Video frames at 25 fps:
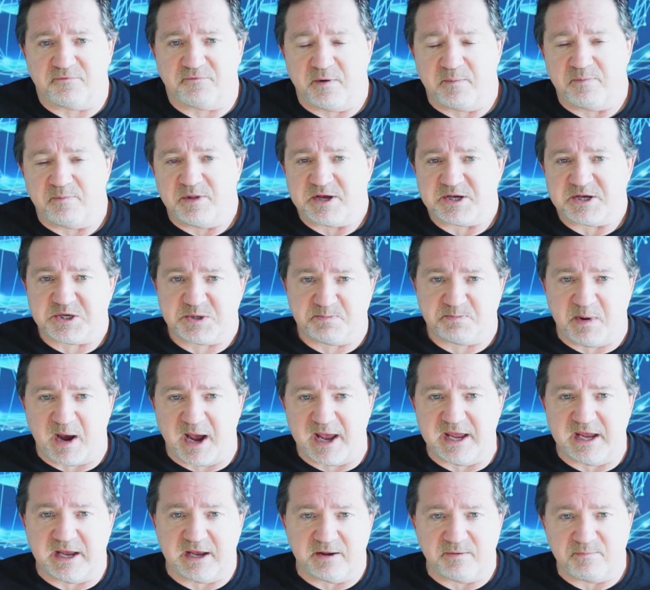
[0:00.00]
from the
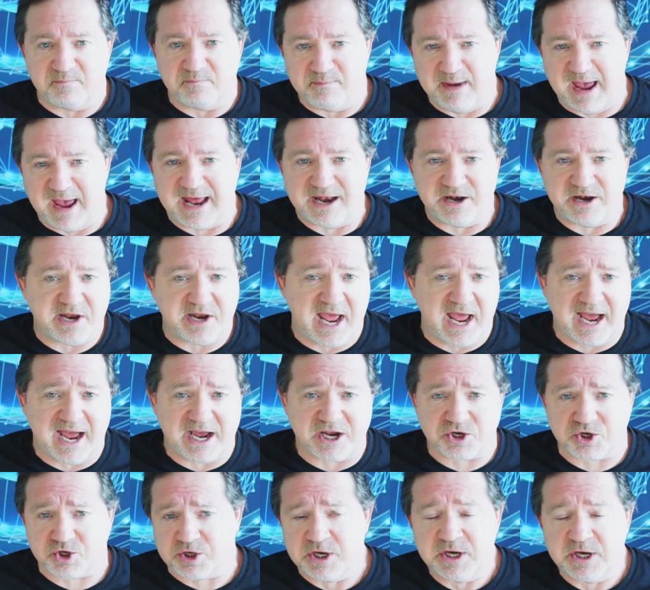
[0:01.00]
spike and mad
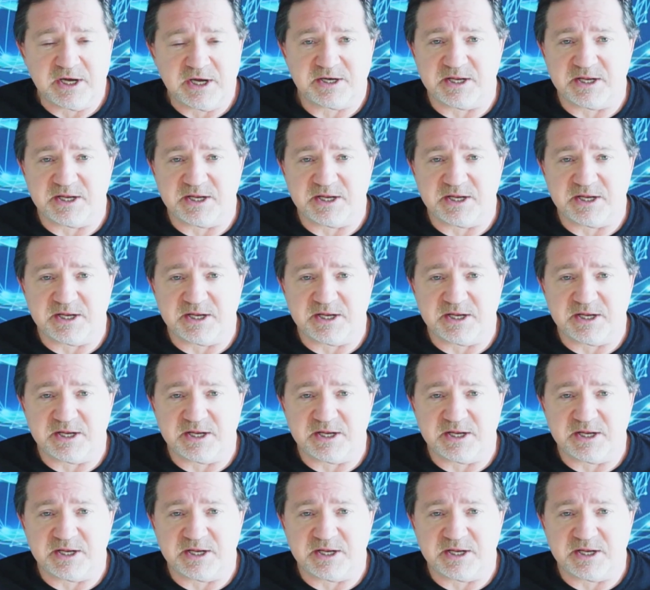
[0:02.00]
dash